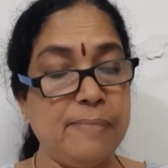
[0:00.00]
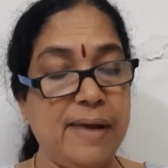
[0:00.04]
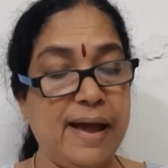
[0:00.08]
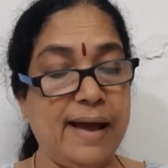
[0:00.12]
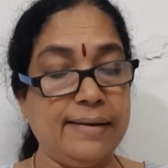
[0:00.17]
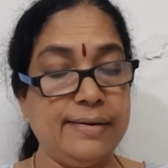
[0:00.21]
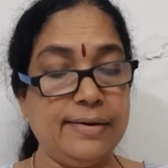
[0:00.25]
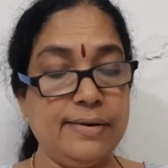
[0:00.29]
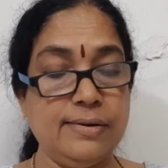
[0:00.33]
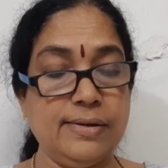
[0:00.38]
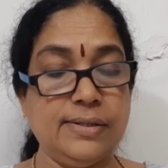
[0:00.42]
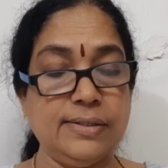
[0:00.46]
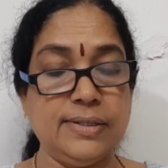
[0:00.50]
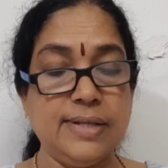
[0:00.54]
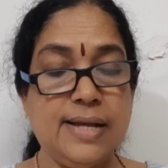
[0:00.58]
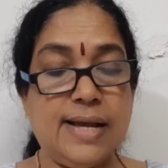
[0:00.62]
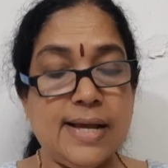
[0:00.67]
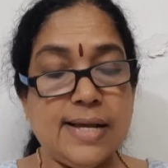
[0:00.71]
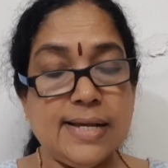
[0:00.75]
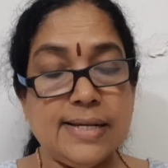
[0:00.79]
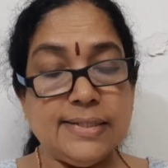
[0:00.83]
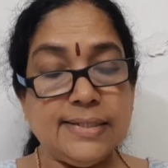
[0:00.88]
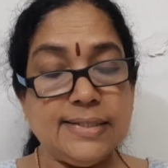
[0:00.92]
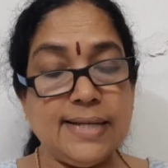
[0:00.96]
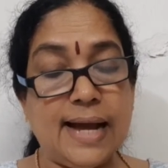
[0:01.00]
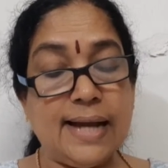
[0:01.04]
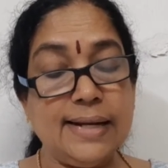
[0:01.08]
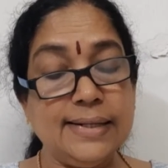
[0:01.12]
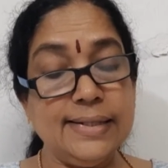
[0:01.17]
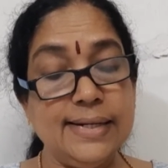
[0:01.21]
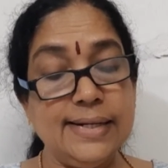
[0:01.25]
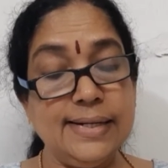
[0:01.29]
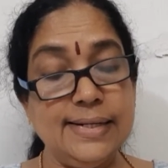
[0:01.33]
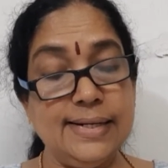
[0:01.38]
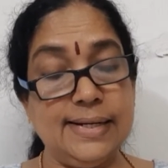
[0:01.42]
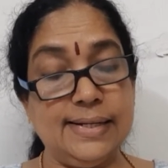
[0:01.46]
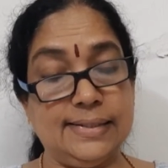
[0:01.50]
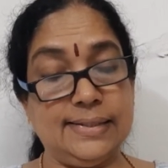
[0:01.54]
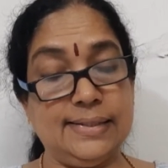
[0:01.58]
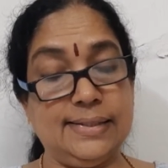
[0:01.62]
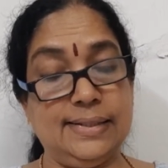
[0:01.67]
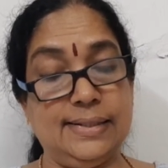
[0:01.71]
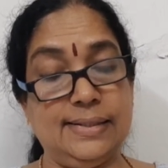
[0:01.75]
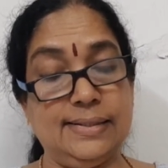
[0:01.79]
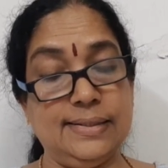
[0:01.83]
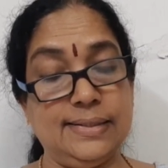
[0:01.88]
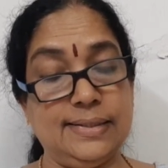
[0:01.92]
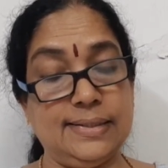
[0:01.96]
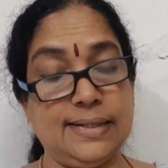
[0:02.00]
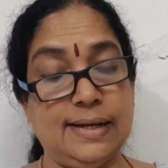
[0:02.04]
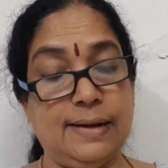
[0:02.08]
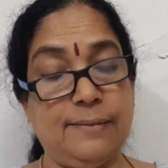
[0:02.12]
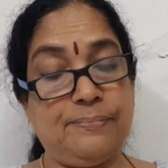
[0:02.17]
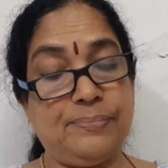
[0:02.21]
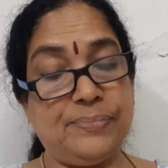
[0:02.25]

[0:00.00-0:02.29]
barriers, sandy deserts,